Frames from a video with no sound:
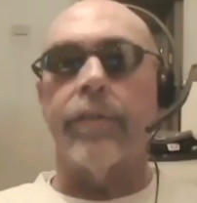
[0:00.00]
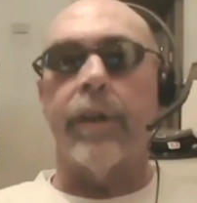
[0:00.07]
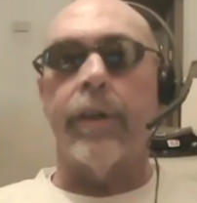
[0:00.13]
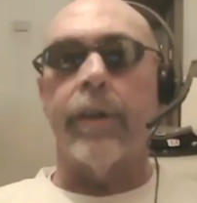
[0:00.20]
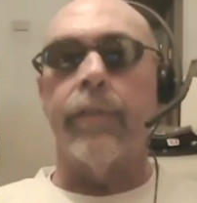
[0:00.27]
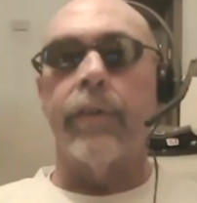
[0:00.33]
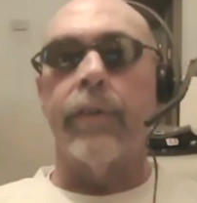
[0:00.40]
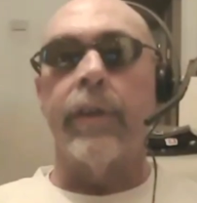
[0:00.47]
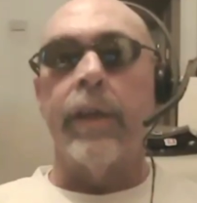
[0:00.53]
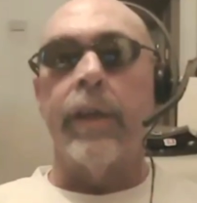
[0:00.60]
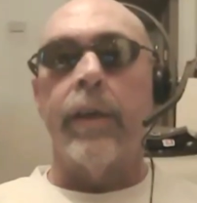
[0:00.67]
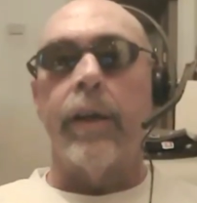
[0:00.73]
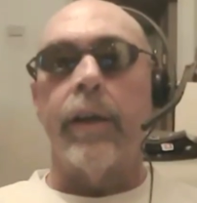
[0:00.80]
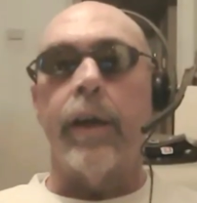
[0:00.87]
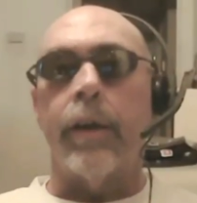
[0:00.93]
stuff,
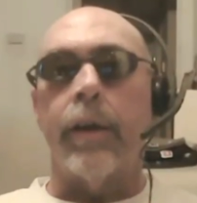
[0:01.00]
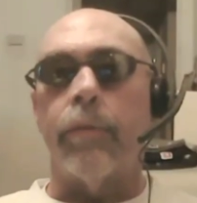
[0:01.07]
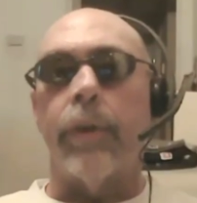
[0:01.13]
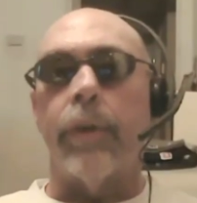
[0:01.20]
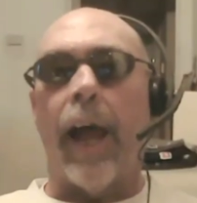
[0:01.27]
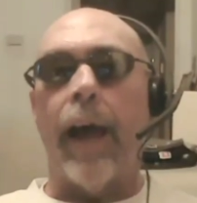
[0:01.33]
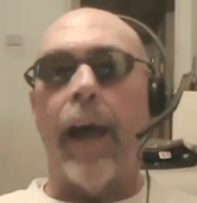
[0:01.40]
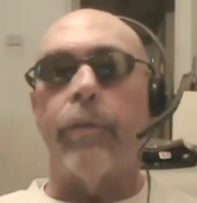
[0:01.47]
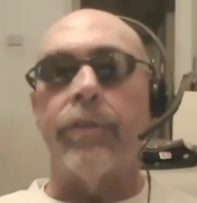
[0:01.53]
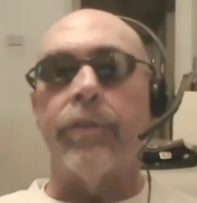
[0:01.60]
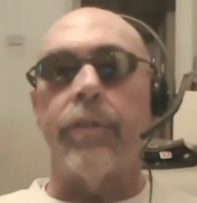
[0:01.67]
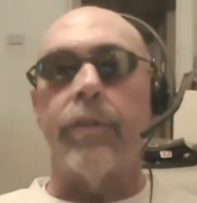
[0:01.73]
uh, when I was